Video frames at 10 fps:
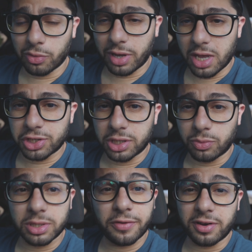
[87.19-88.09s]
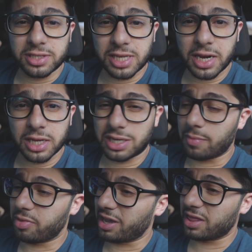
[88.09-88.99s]
location with different settings, and
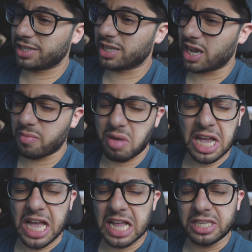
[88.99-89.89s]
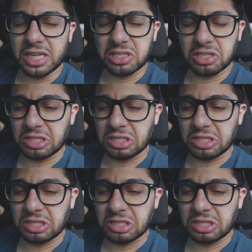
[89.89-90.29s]
I'm thinking this time, I got this.